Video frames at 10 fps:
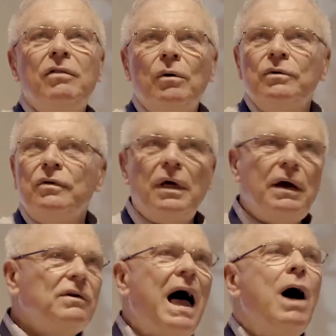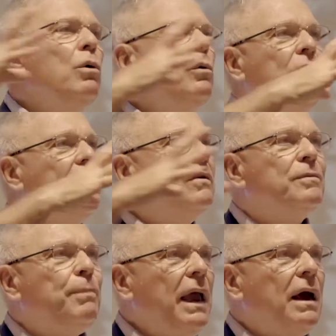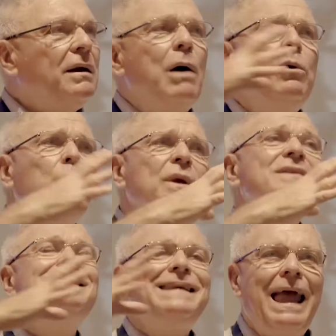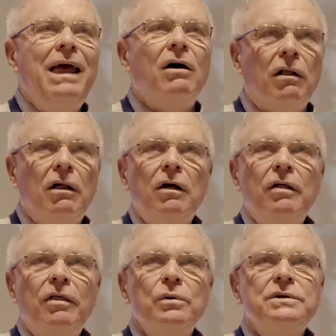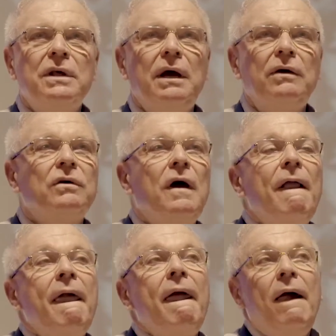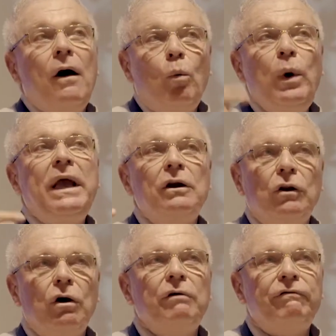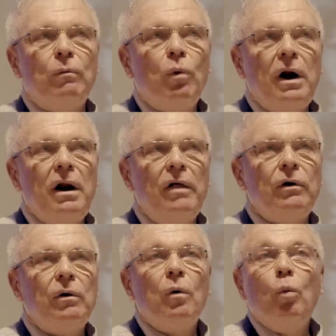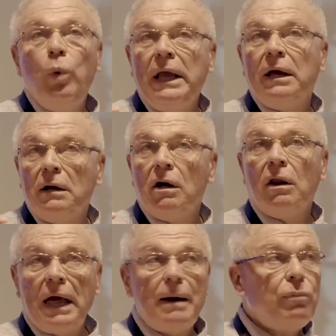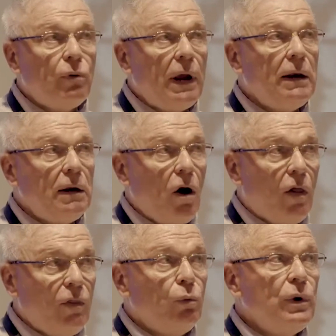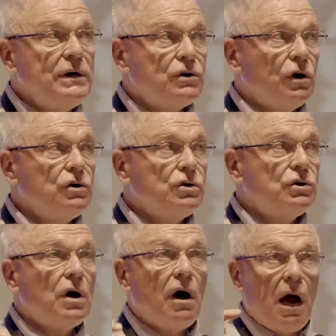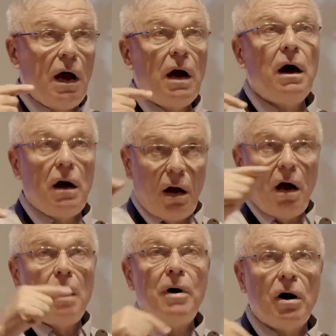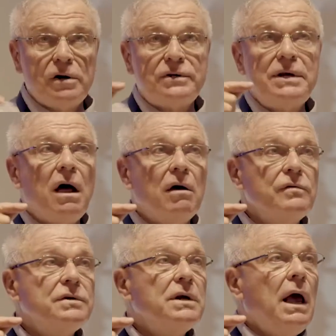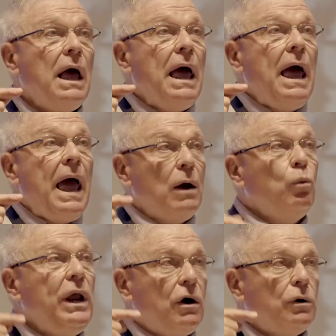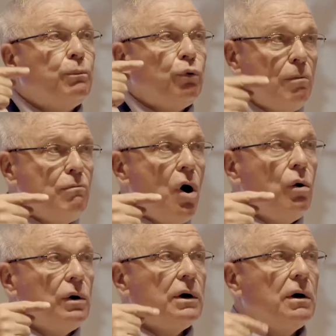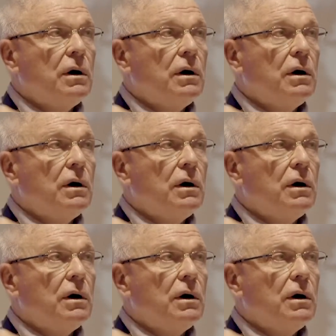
those things. How would we expand? How would we scale those things? We can learn from one another. We can collaborate on the research among ourselves, and we could promote